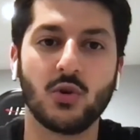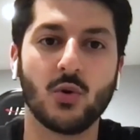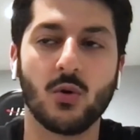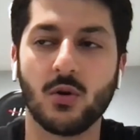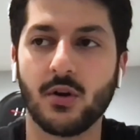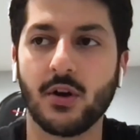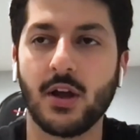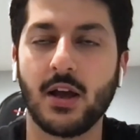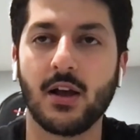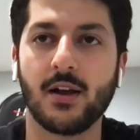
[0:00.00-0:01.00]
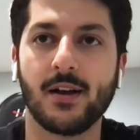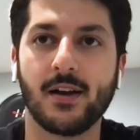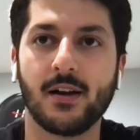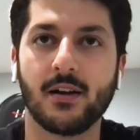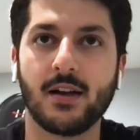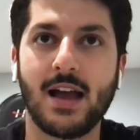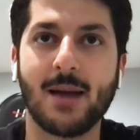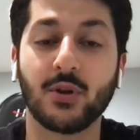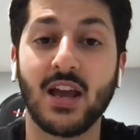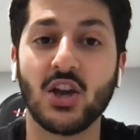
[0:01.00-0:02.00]
your
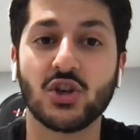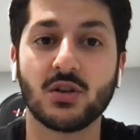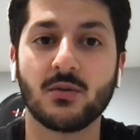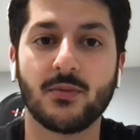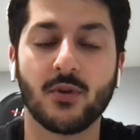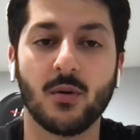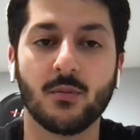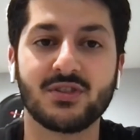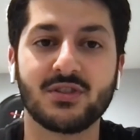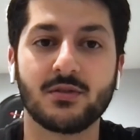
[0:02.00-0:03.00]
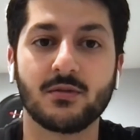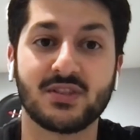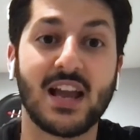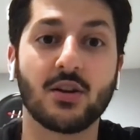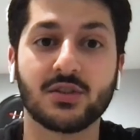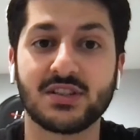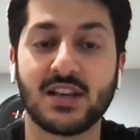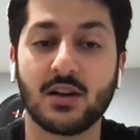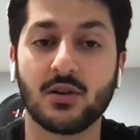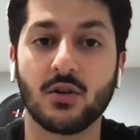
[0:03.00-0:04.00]
application from cycle to
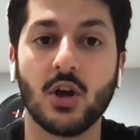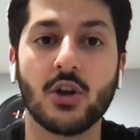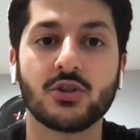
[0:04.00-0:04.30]
cycle.